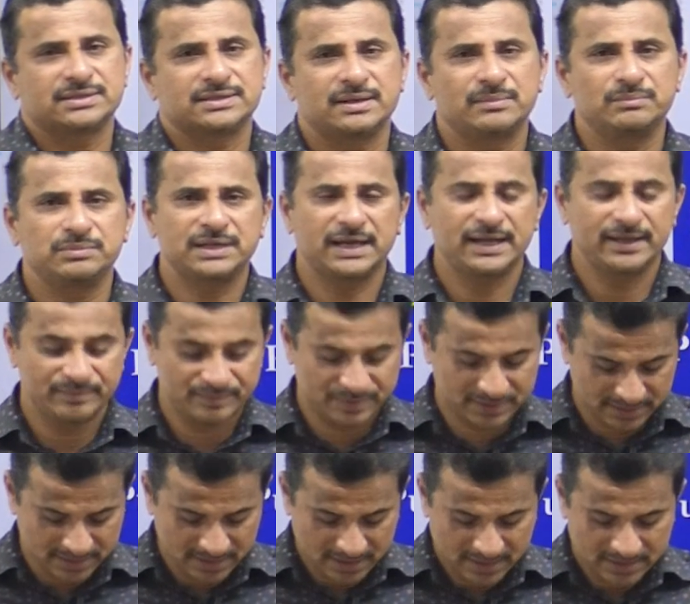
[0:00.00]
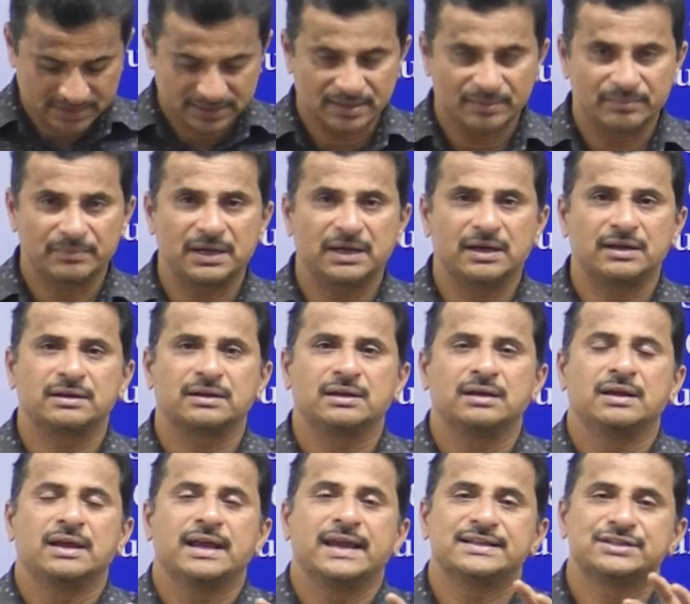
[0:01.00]
Sometimes some are
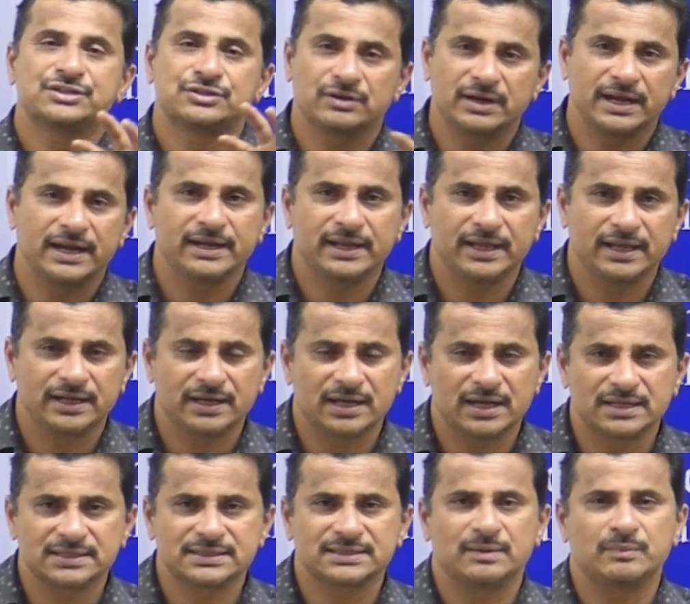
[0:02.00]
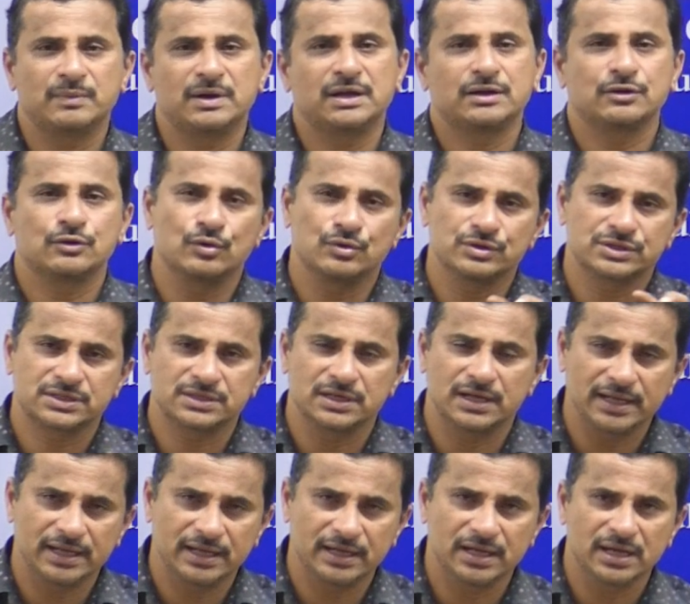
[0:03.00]
estuarine areas, some are
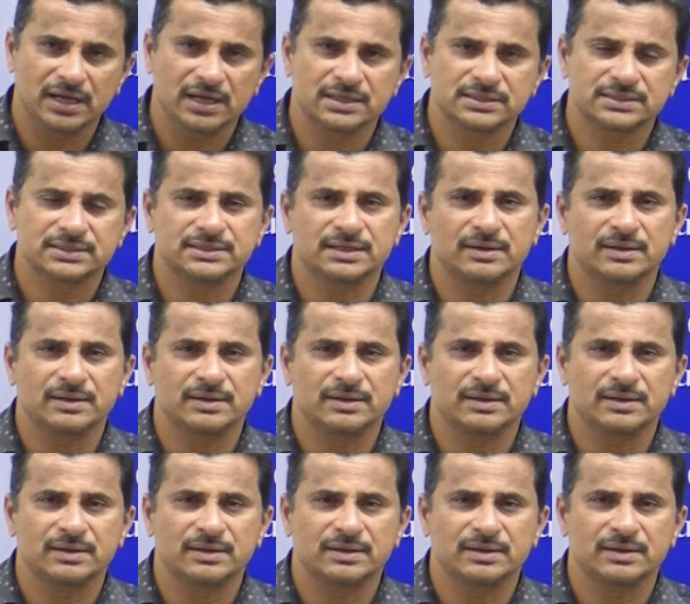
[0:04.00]
coastal areas,